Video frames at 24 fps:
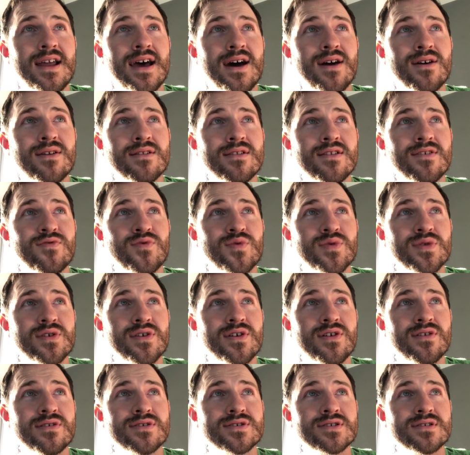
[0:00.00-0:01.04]
how to live with
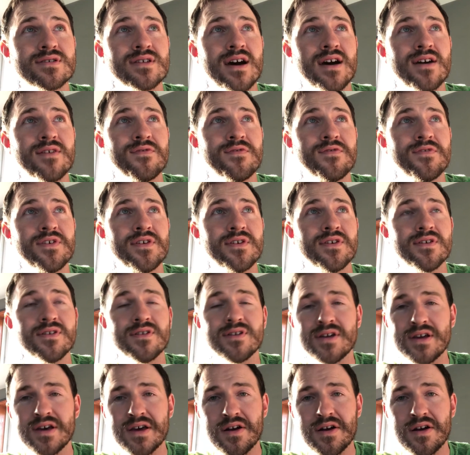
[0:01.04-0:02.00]
courage and not fear